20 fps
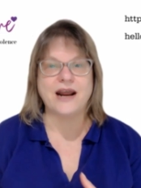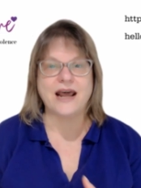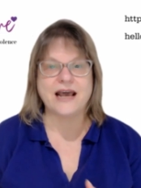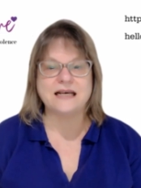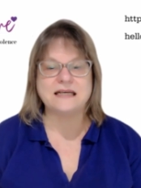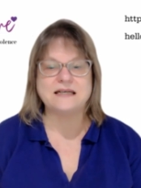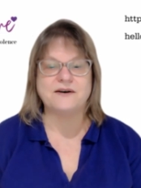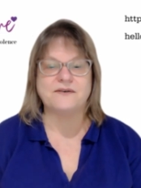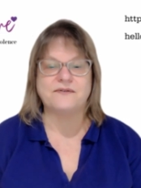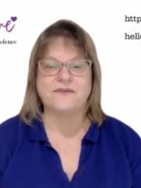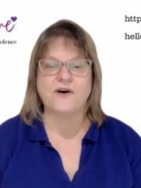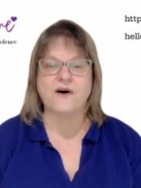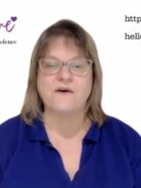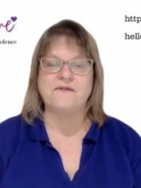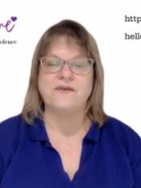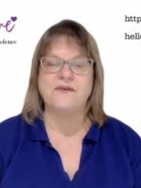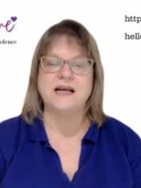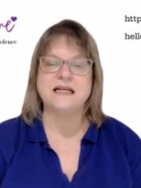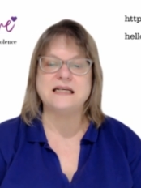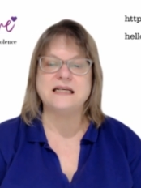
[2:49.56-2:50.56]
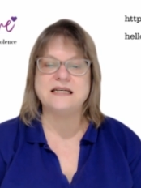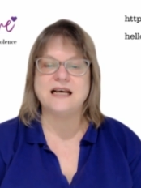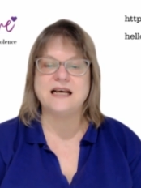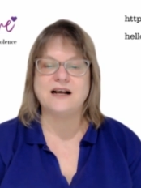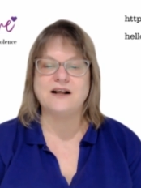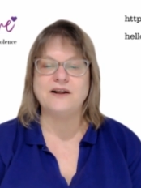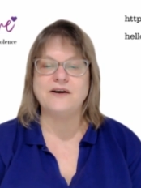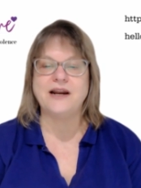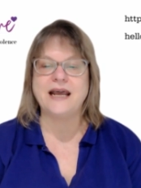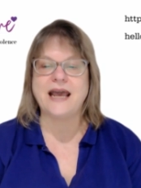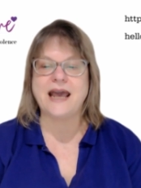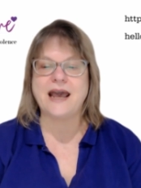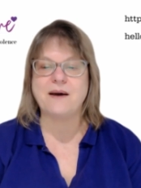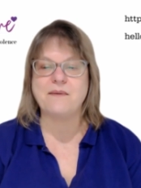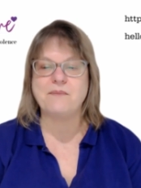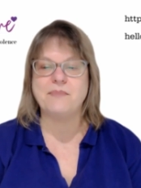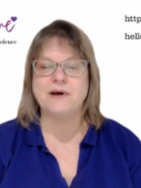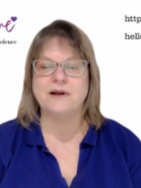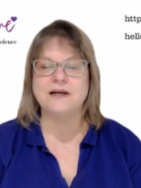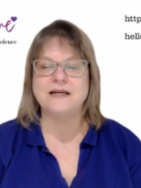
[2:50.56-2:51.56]
on our self-confidence, including
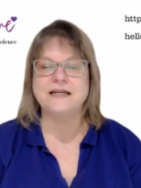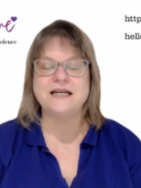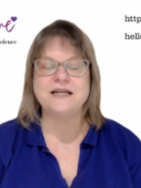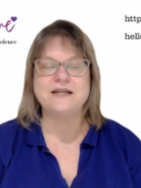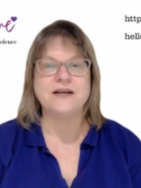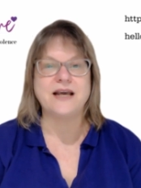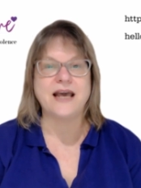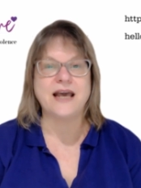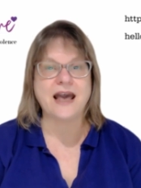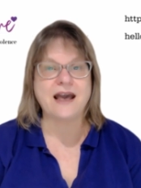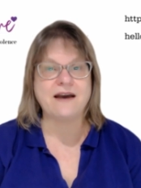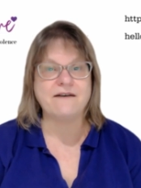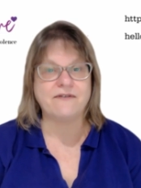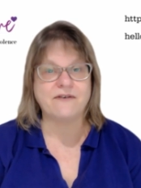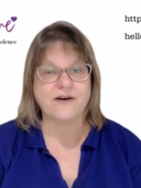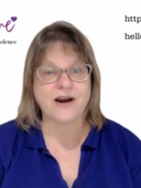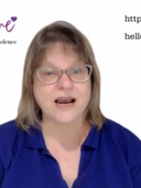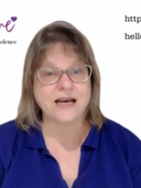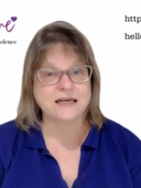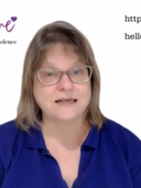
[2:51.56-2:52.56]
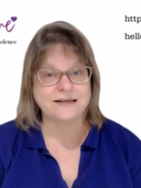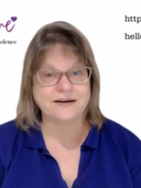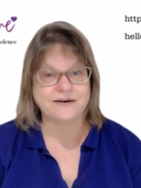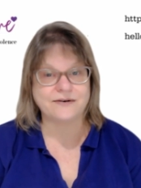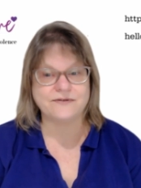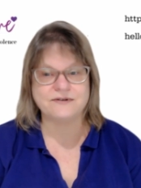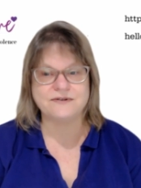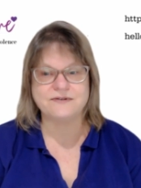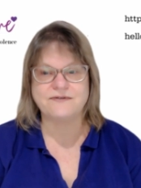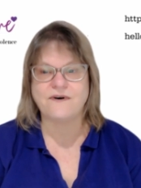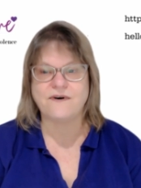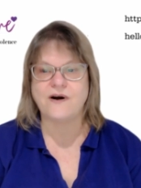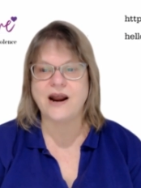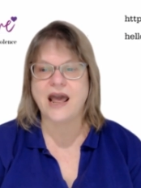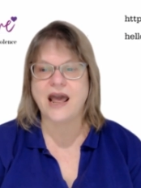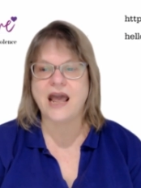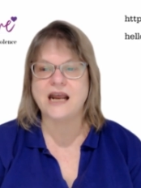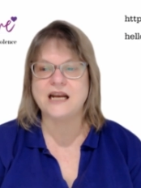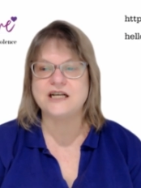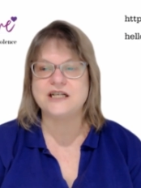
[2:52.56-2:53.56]
our ability to care for ourselves
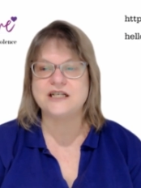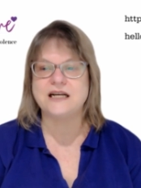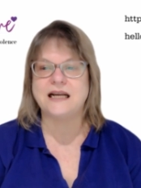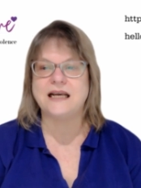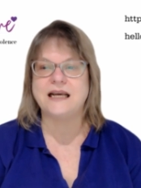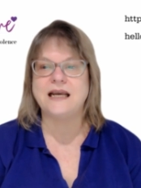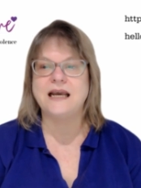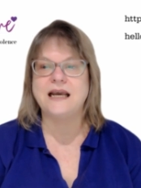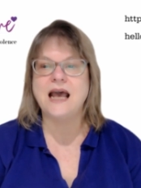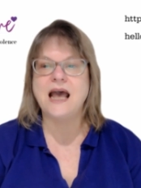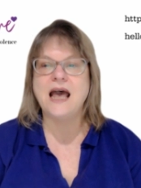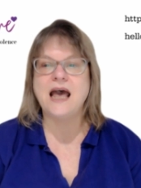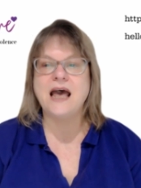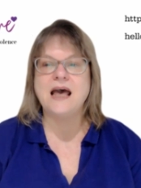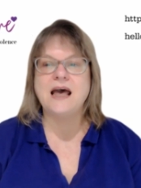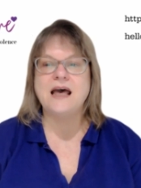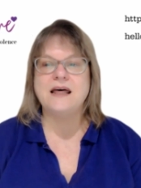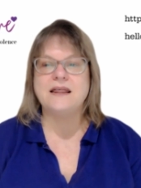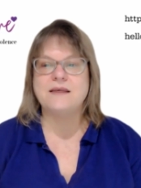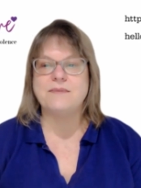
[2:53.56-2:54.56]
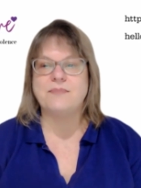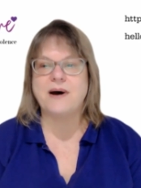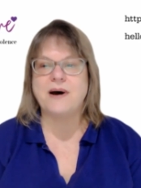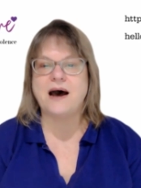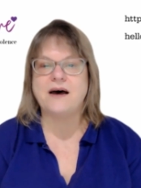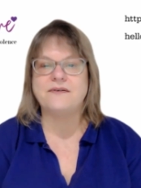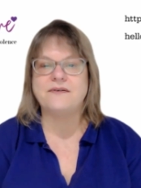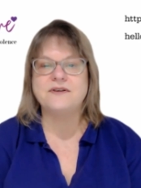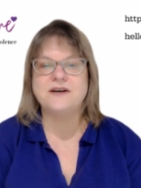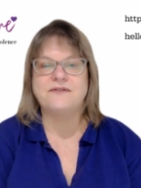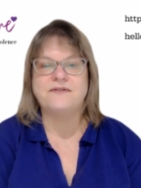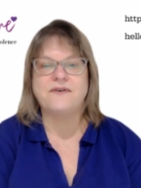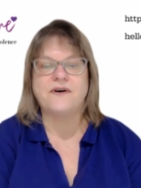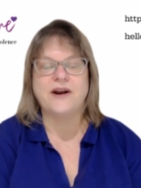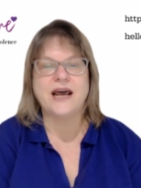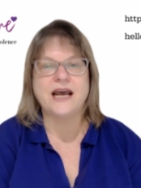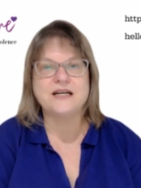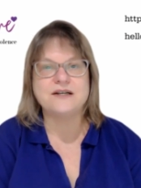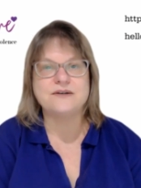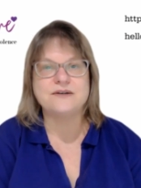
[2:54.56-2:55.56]
financially. The path to
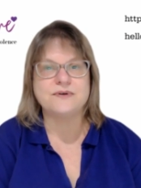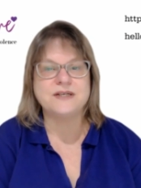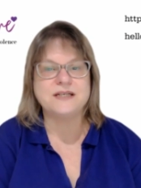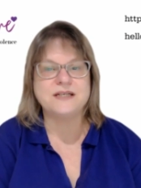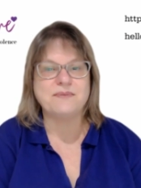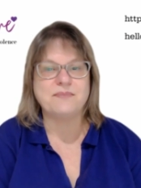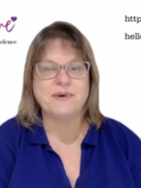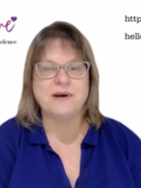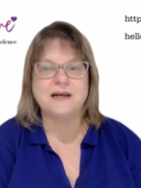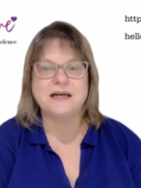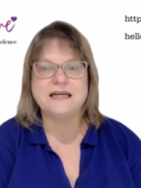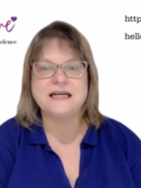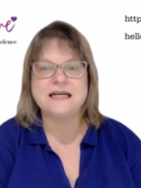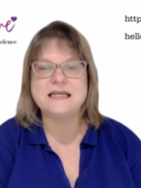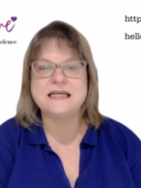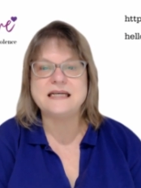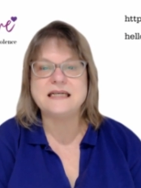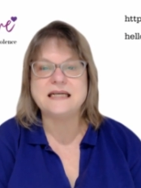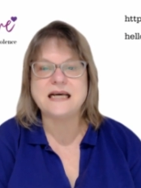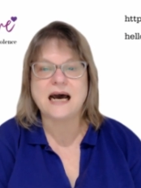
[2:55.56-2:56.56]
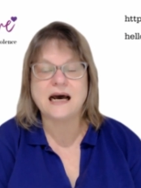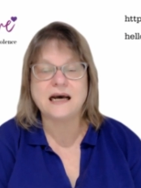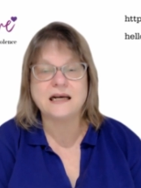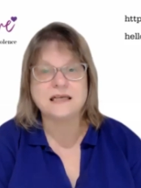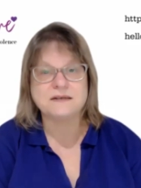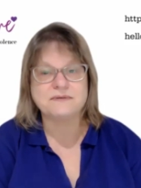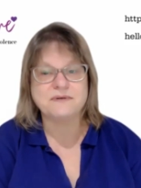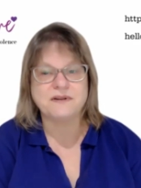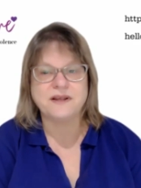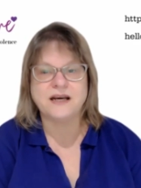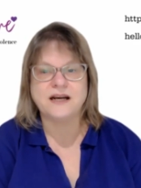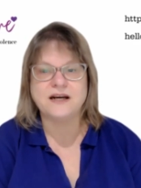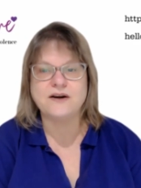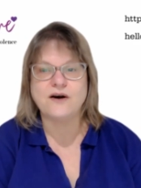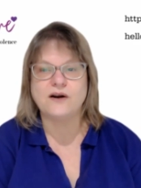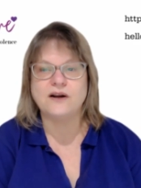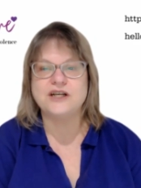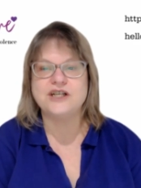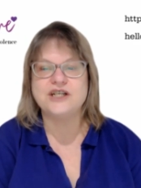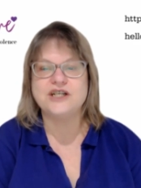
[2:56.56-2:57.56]
financial stability starts with
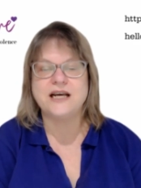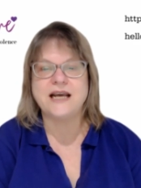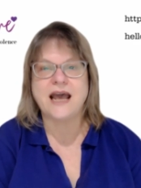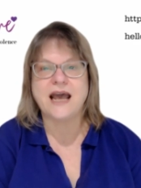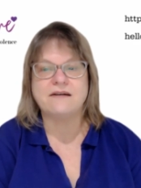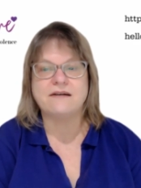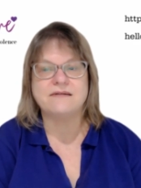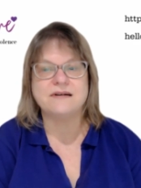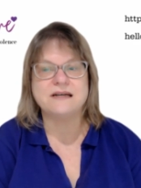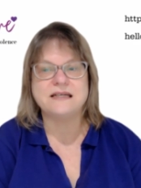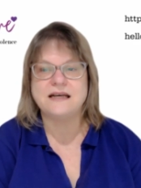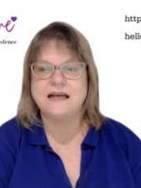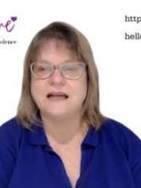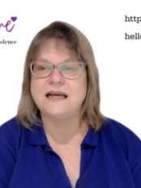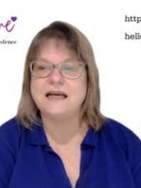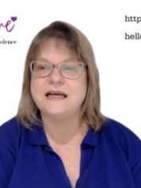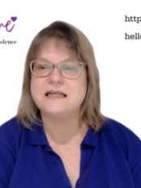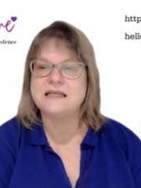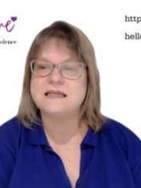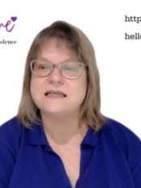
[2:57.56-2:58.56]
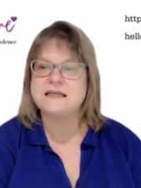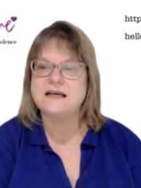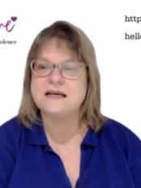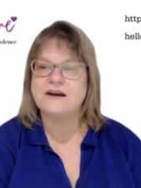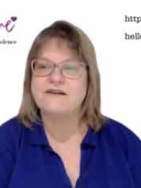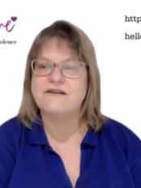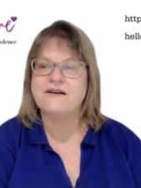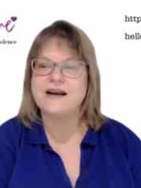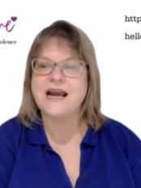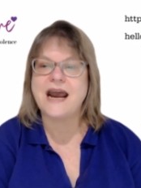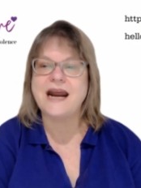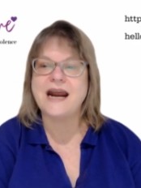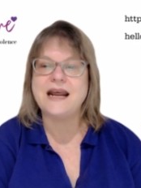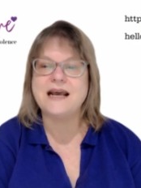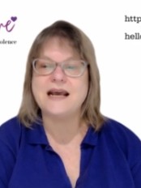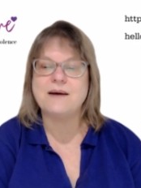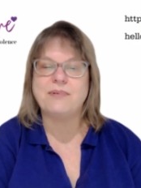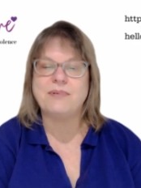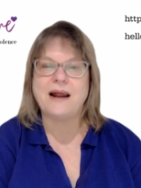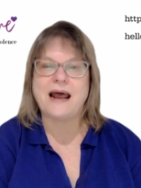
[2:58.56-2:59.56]
acknowledging our resilience,
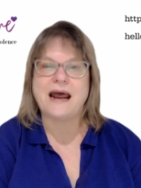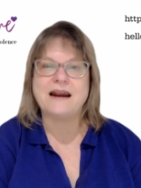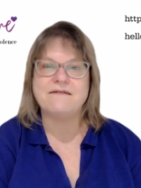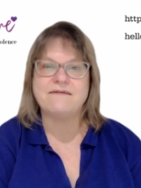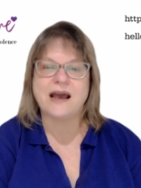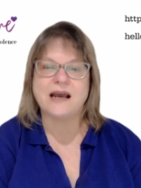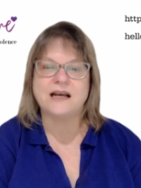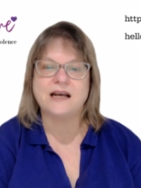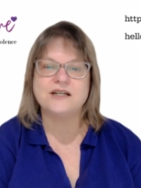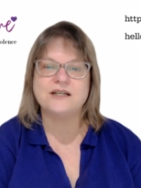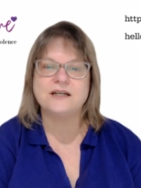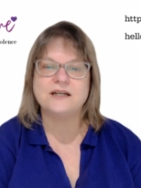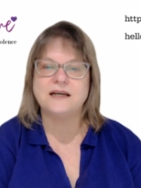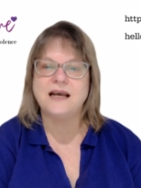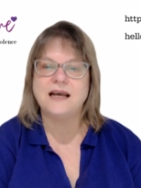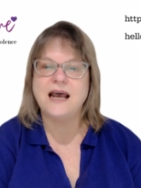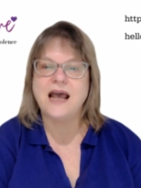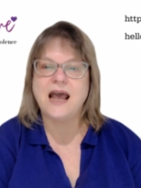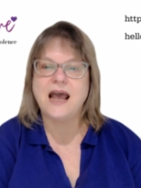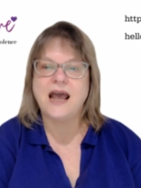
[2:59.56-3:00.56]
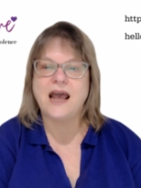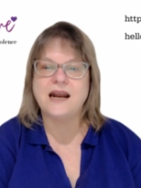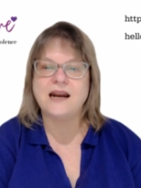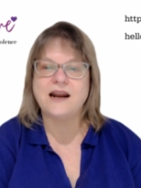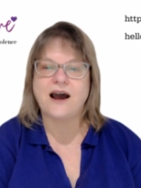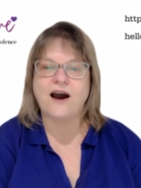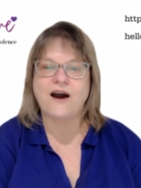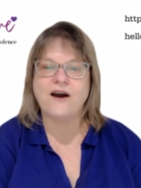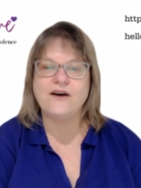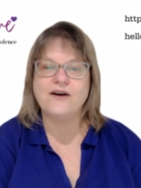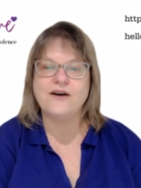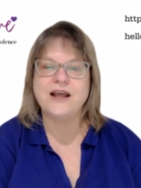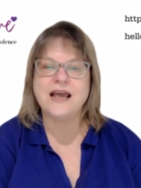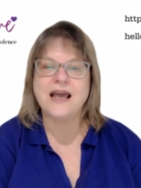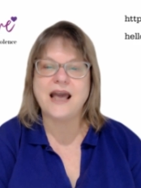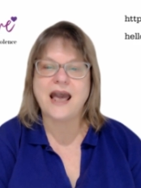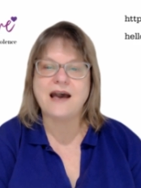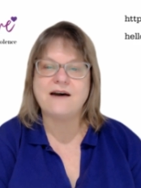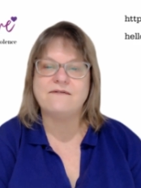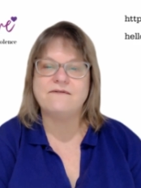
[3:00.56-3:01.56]
creating a plan of action, and
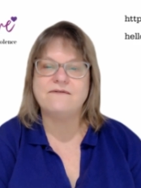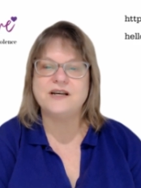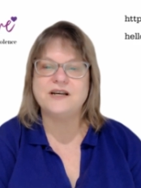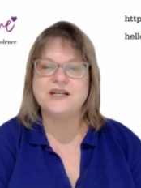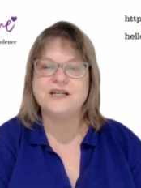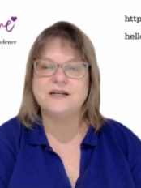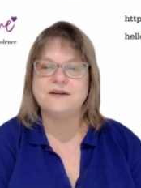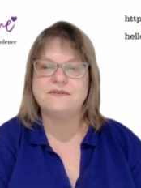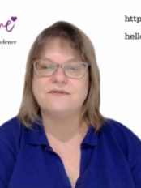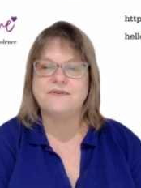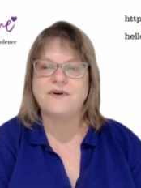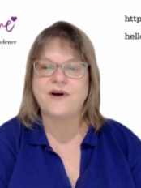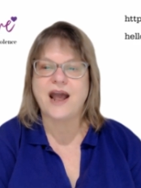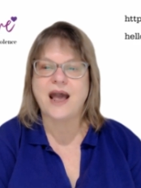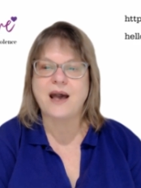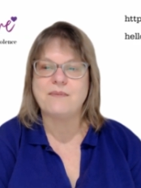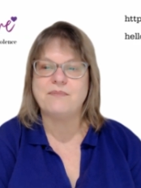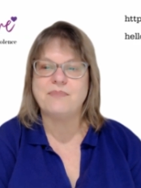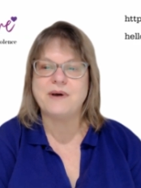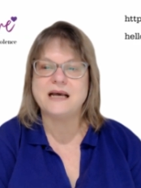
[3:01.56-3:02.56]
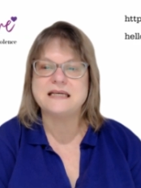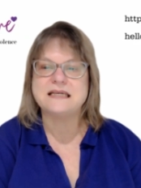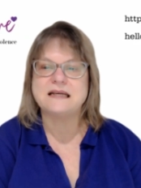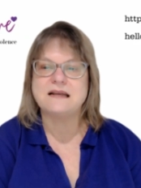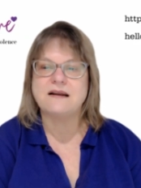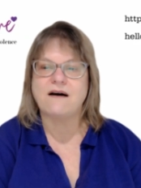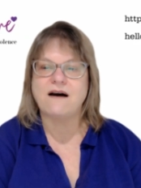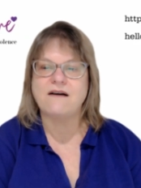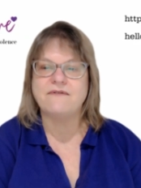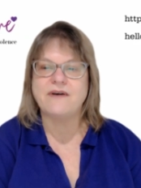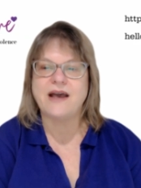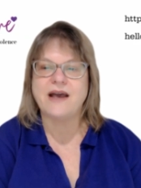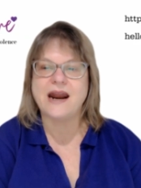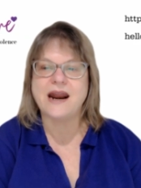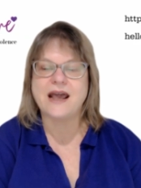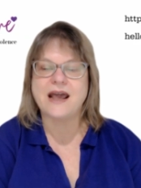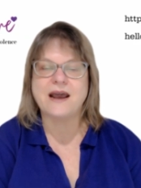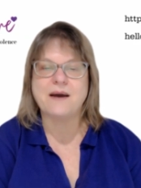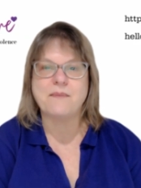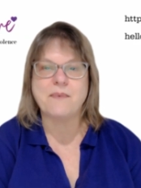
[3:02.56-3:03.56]
owning our vision for our best life
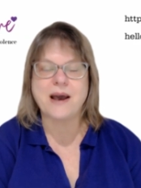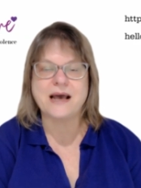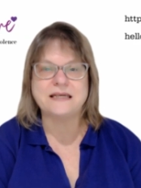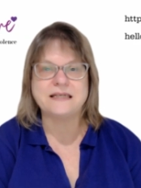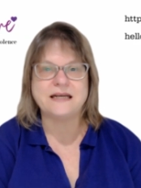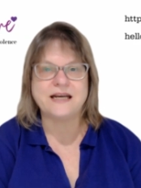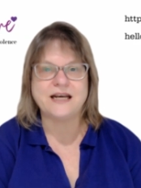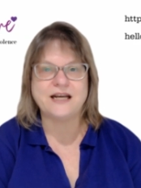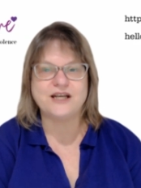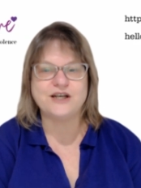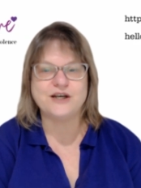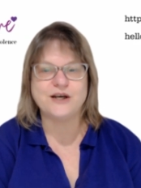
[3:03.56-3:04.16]
and our capacity